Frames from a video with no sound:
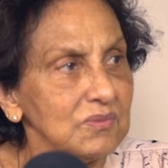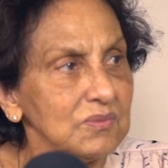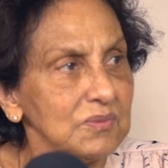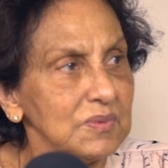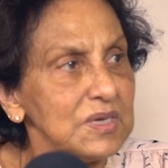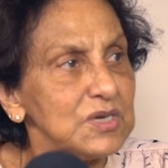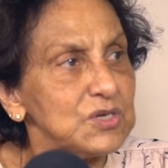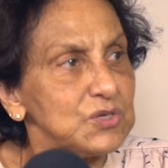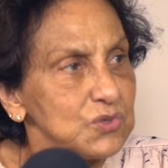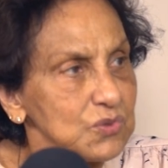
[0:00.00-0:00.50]

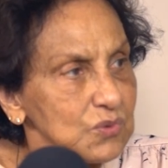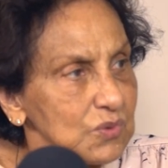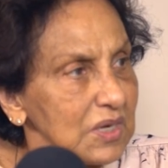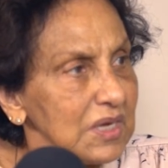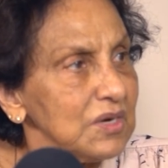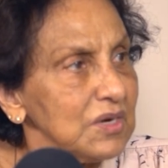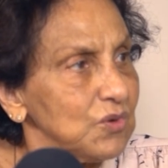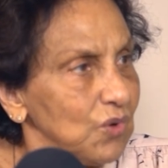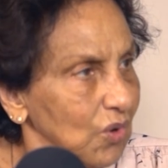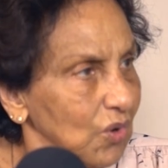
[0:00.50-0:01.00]
We took
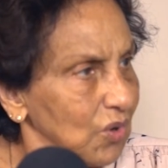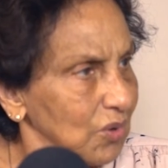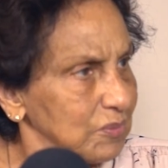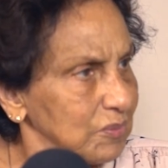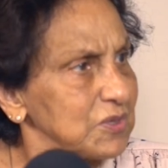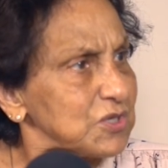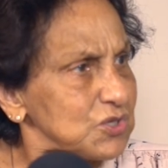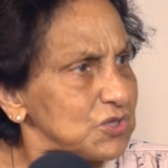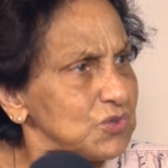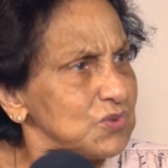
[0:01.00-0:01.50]
an
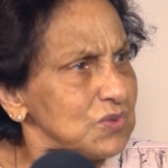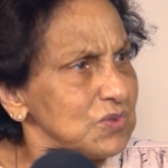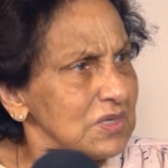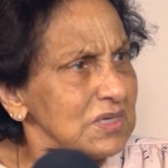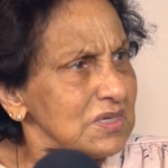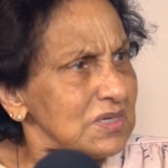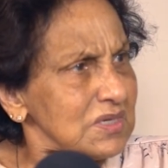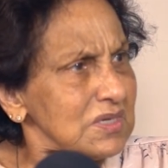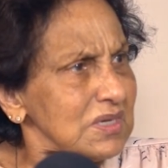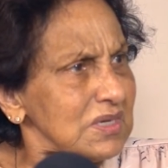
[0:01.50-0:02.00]

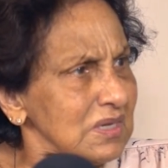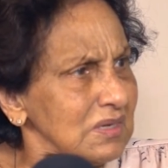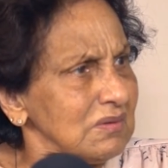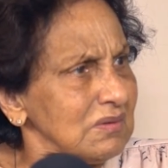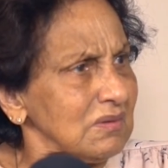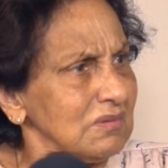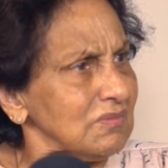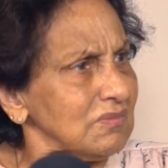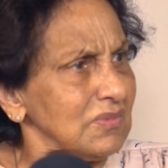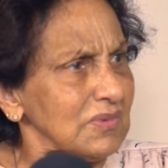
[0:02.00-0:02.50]
opportunity
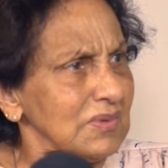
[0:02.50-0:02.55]
and